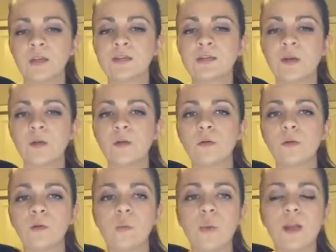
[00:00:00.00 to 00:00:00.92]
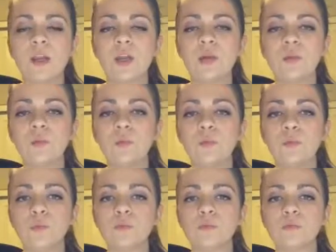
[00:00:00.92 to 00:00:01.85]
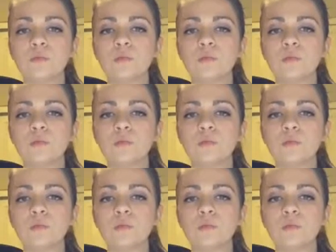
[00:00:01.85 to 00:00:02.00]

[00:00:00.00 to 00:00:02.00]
So when you